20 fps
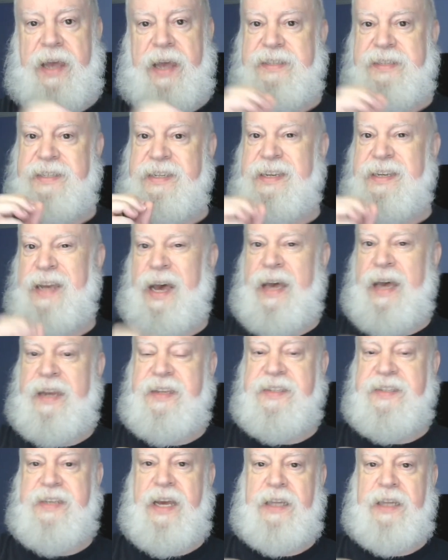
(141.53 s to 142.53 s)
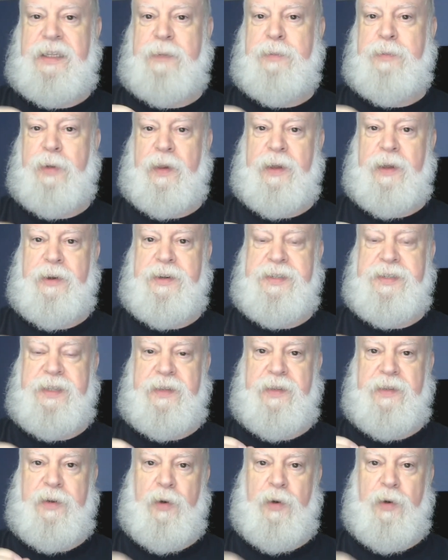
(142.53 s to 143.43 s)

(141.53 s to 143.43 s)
It's not exactly Polaris in the